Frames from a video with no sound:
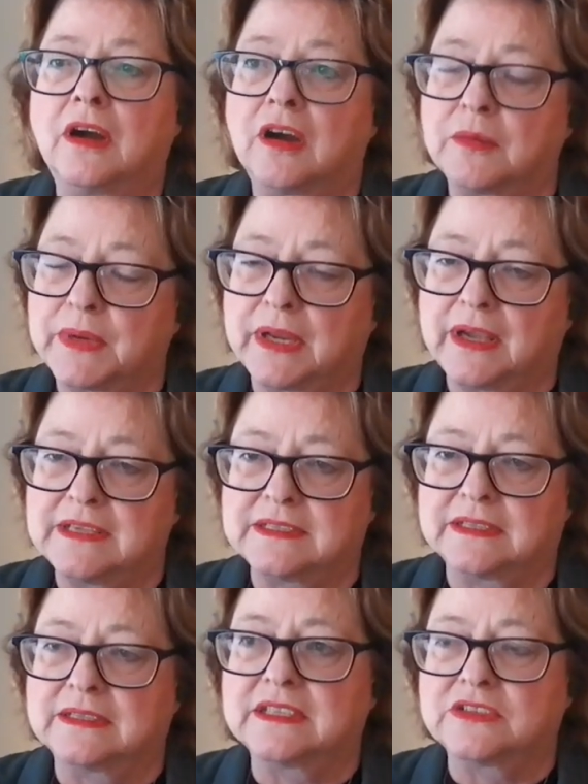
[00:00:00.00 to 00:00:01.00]

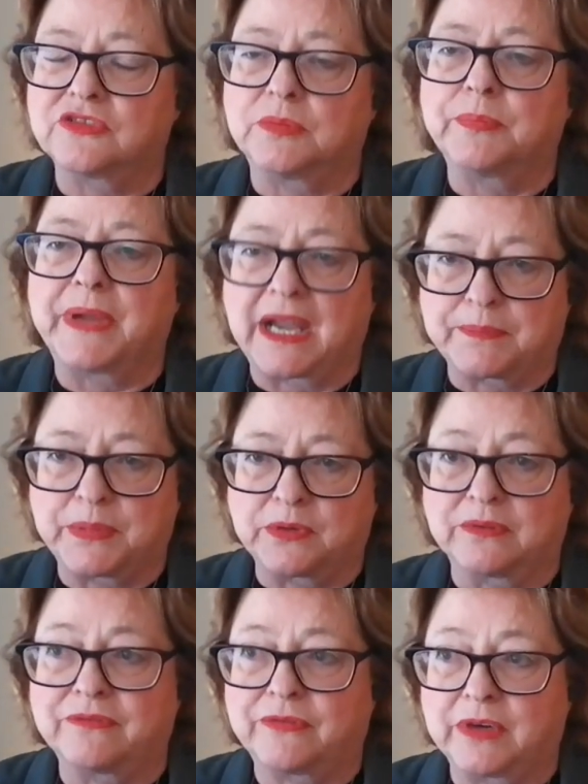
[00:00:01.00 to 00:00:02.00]
harmonizing digital
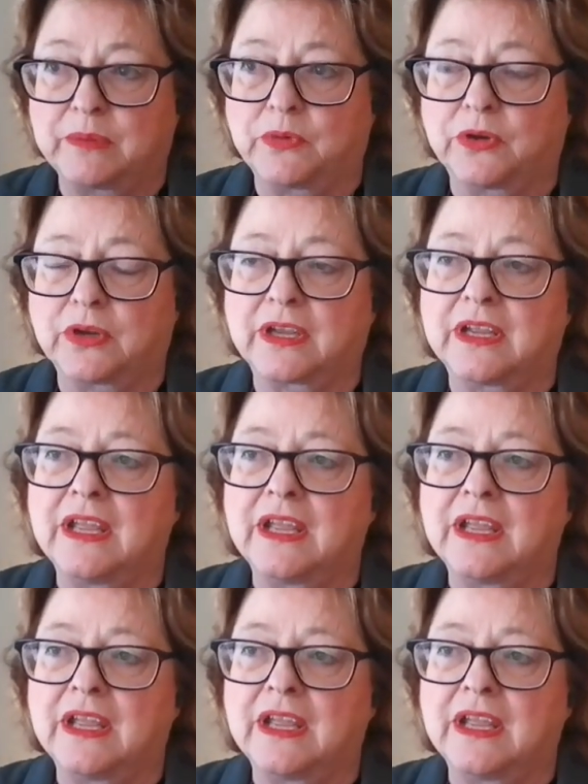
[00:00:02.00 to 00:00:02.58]
backbone framework